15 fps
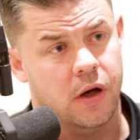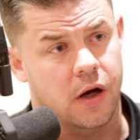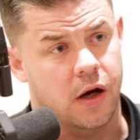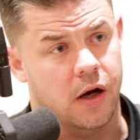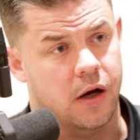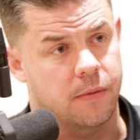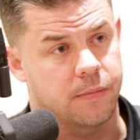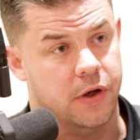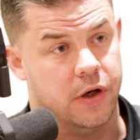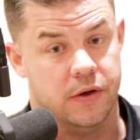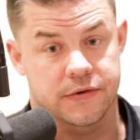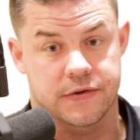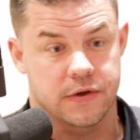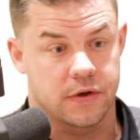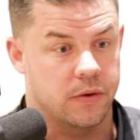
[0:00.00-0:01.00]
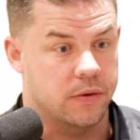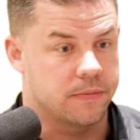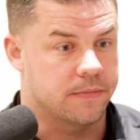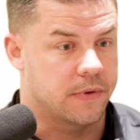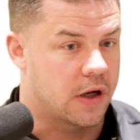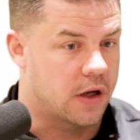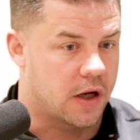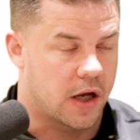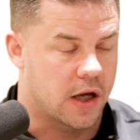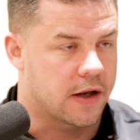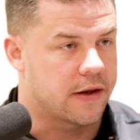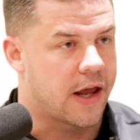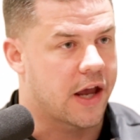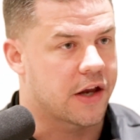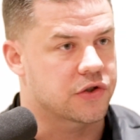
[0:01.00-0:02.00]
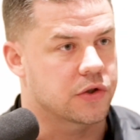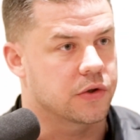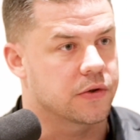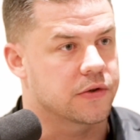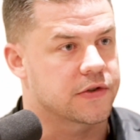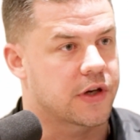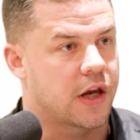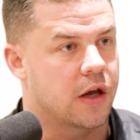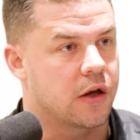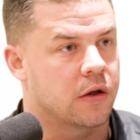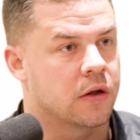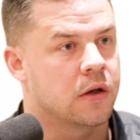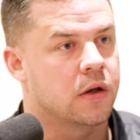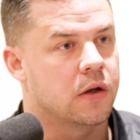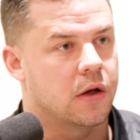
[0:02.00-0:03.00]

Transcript: but also on a national scale.